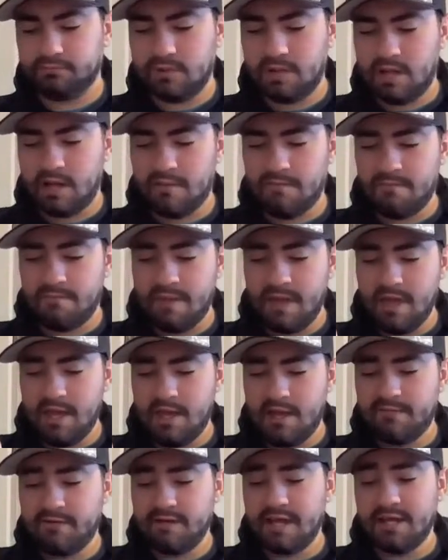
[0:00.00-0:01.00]
I may
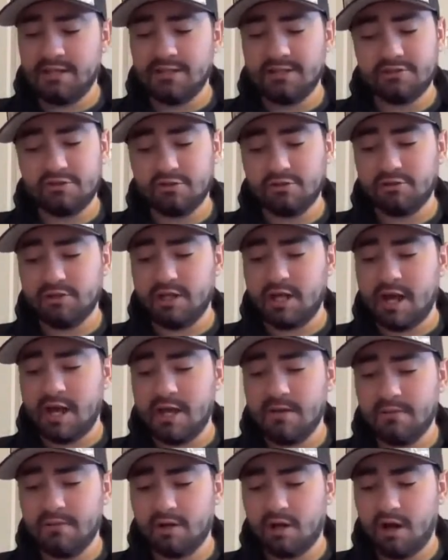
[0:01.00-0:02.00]
have to end this early. I
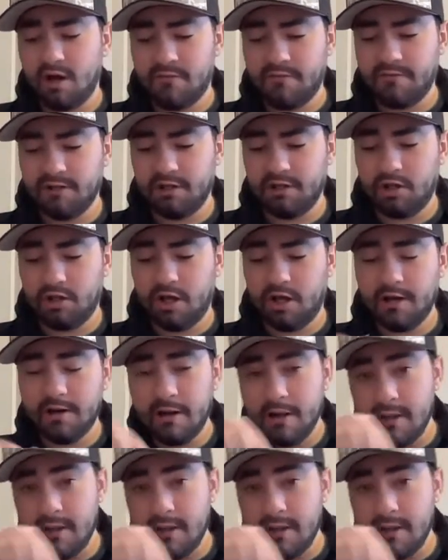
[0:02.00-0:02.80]
am coughing a lot.